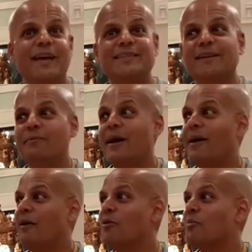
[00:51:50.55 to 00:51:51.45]
I said,
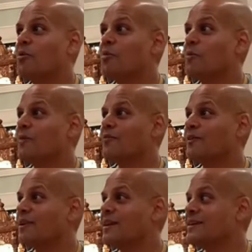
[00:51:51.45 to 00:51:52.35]
wow, how appropriate
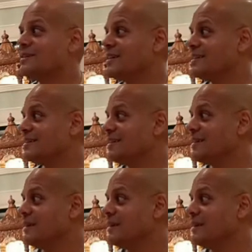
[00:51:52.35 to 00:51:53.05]
for today's age.